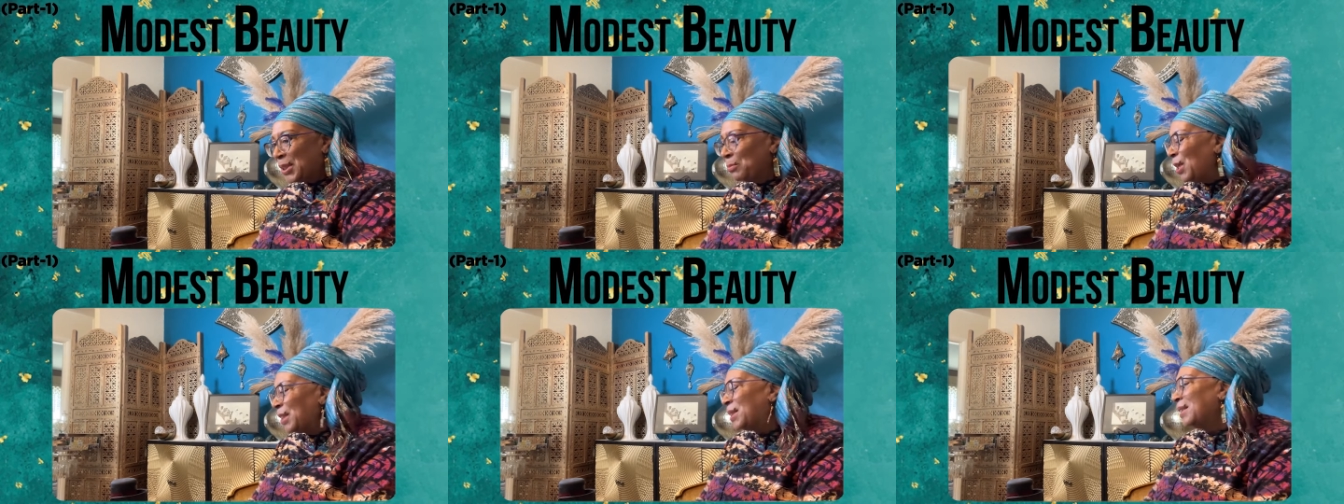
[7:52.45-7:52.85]

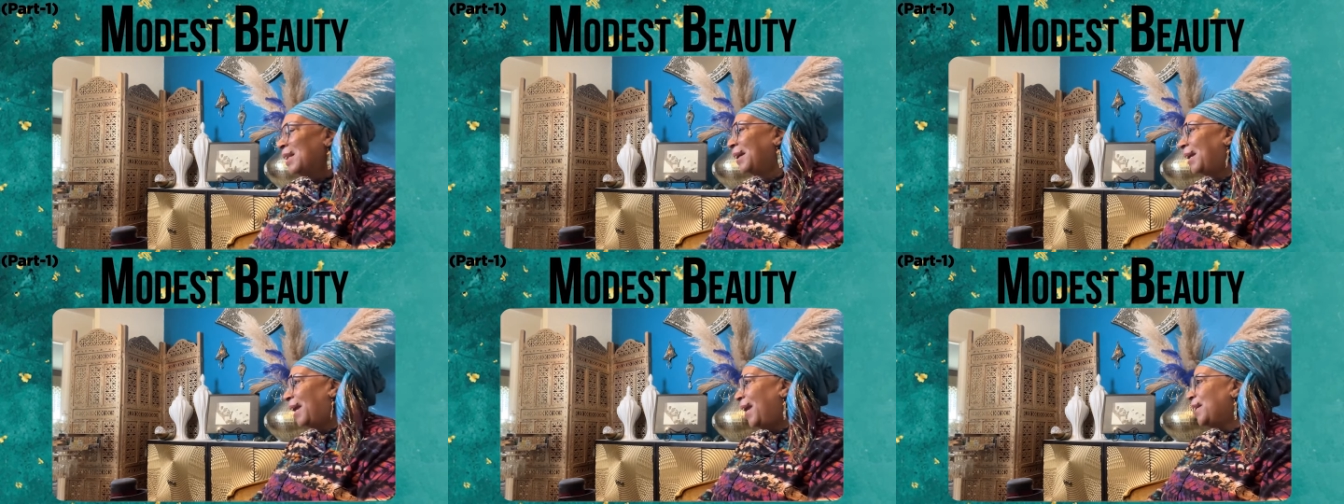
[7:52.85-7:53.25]
It wasn't
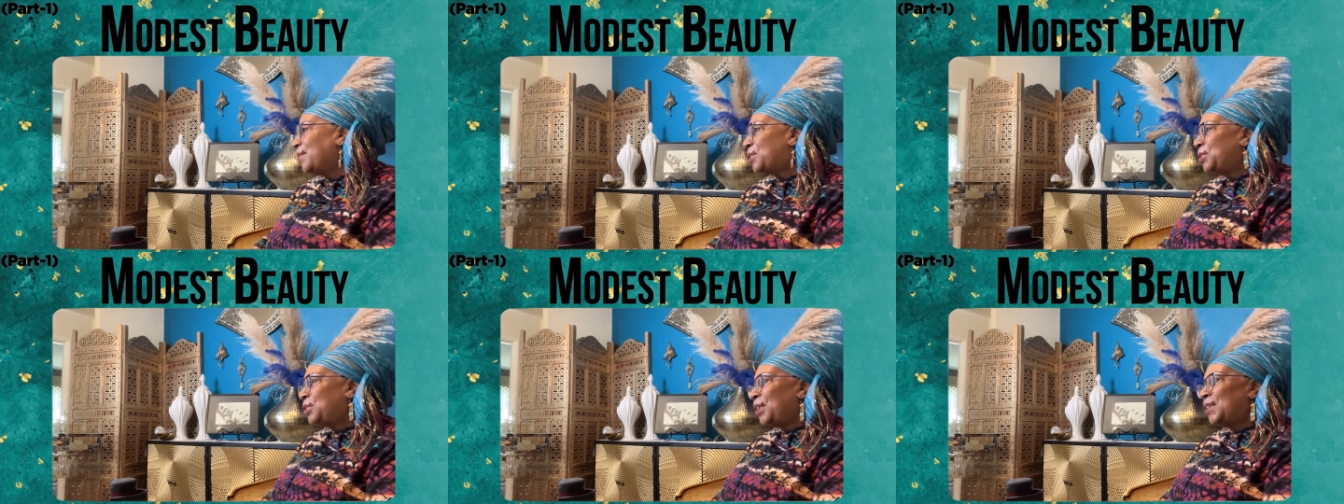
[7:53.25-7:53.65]
like
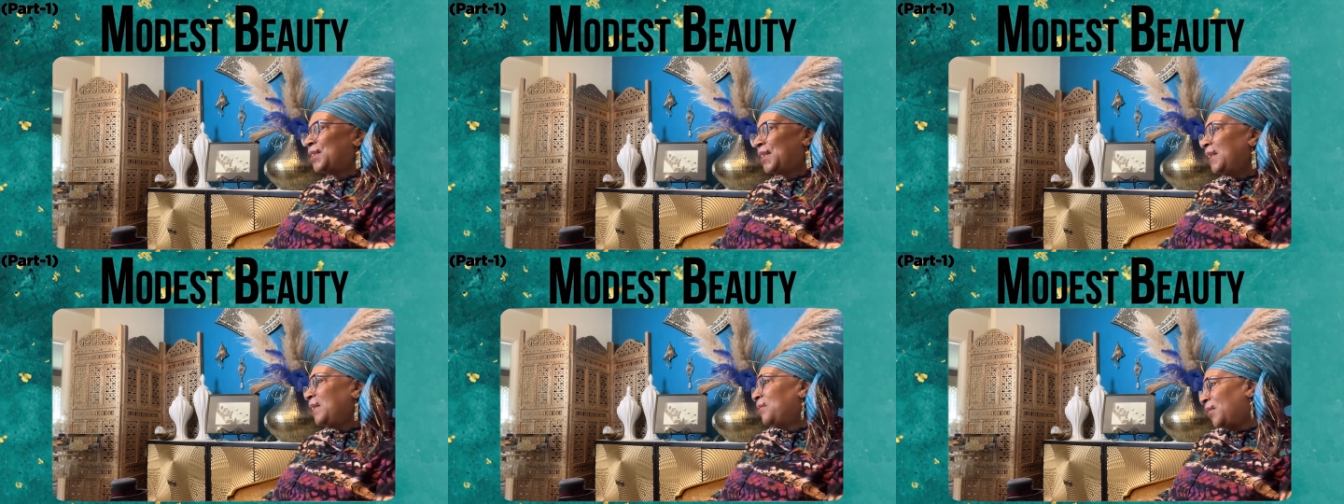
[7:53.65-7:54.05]

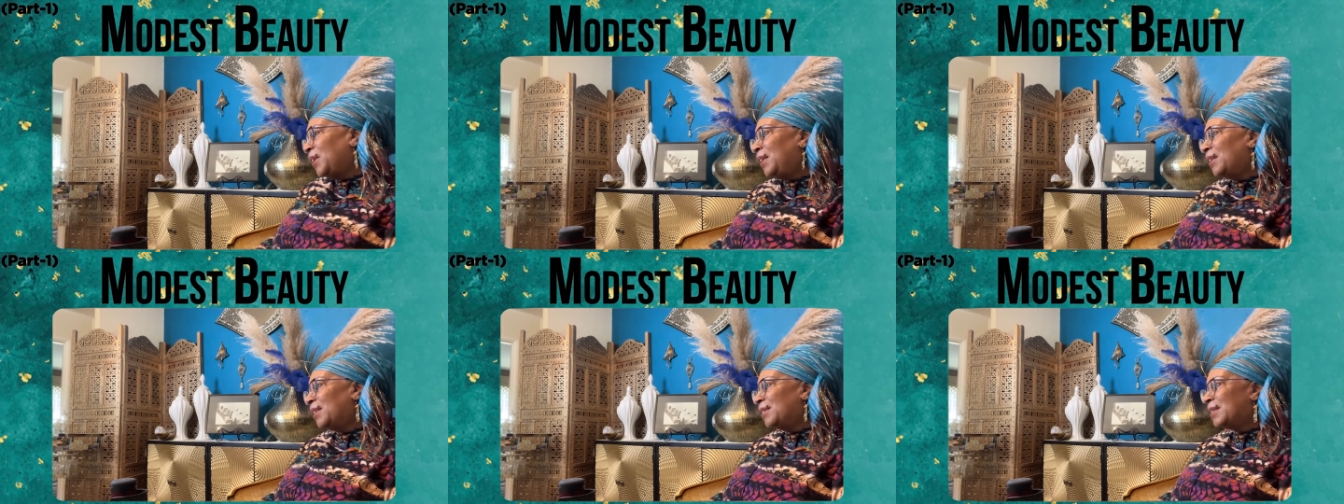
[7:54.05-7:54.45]

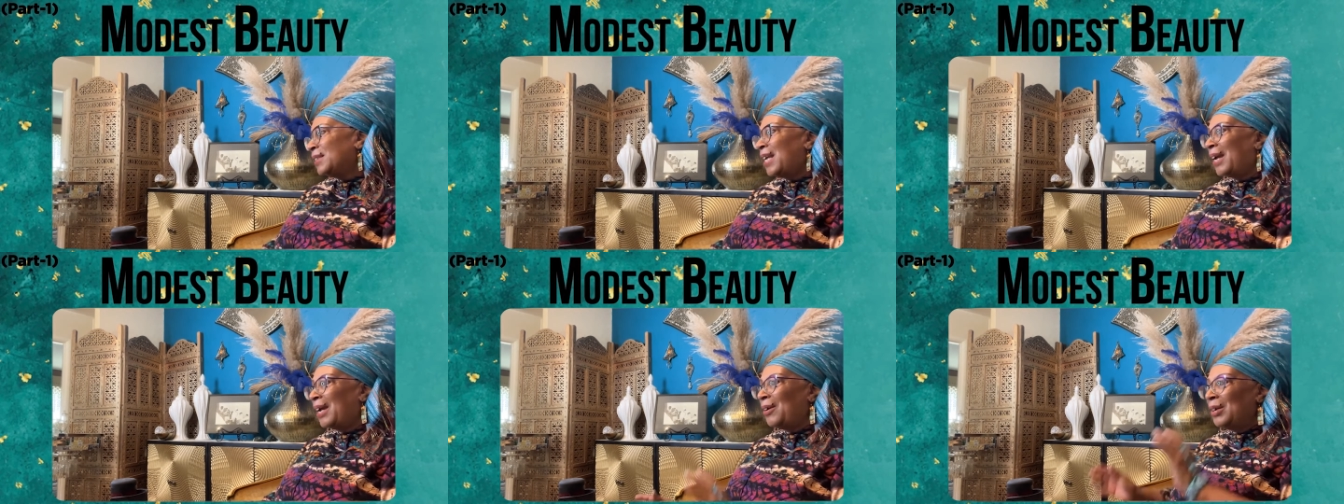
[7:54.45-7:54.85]
HGTV is oh,
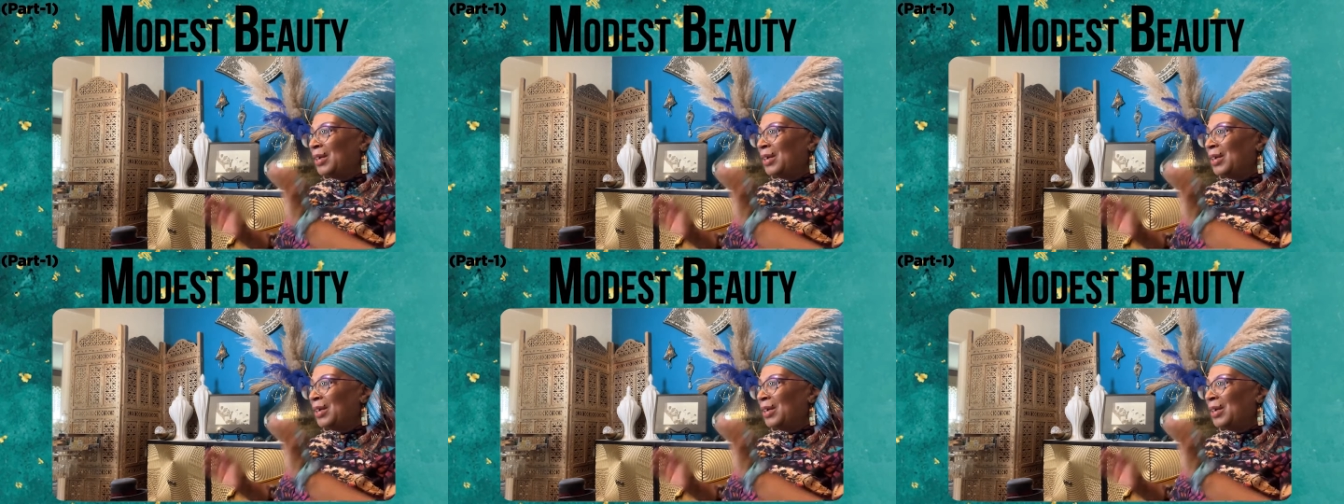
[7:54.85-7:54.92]
now.